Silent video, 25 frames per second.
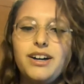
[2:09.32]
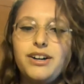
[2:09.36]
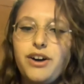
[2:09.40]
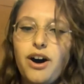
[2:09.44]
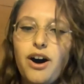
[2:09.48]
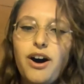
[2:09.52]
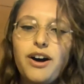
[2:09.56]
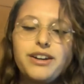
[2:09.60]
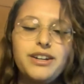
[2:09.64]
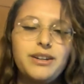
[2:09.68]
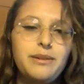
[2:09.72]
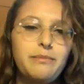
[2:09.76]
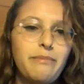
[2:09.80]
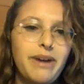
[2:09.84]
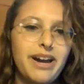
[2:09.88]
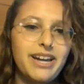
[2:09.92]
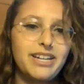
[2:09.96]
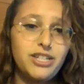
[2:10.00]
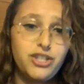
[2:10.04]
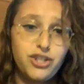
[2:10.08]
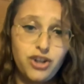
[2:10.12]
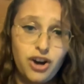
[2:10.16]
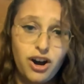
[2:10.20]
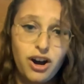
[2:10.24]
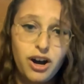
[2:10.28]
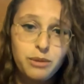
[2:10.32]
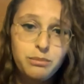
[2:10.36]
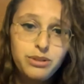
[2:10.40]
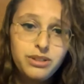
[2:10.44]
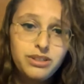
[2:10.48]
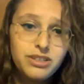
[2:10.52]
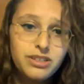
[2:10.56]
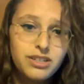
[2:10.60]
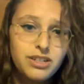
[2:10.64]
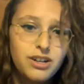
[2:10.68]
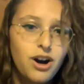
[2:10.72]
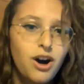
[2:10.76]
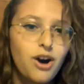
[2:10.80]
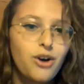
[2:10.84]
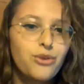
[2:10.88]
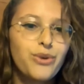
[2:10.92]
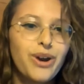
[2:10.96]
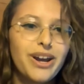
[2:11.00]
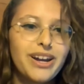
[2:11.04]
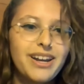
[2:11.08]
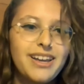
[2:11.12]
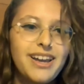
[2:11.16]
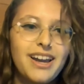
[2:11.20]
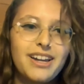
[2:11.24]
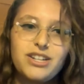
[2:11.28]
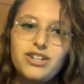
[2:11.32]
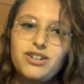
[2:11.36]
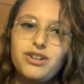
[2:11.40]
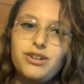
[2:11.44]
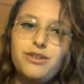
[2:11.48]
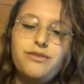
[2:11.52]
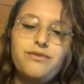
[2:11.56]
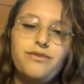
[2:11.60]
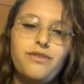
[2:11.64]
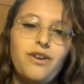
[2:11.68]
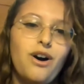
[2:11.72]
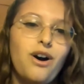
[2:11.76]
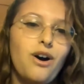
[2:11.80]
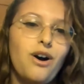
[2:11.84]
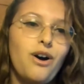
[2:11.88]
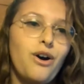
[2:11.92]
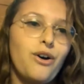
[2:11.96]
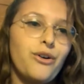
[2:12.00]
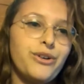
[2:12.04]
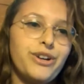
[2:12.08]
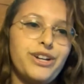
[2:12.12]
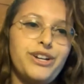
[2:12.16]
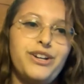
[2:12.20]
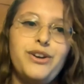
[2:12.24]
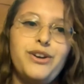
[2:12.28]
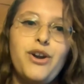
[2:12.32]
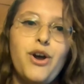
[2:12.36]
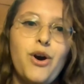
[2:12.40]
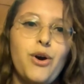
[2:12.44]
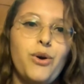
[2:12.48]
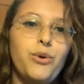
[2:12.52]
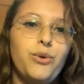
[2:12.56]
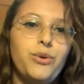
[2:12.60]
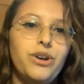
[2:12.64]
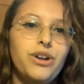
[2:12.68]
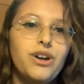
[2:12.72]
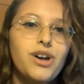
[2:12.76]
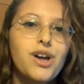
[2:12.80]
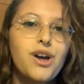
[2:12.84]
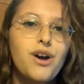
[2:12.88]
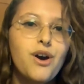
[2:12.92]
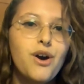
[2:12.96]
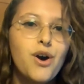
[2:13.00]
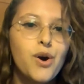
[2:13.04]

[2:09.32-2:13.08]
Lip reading: gotten my job already. I should have already known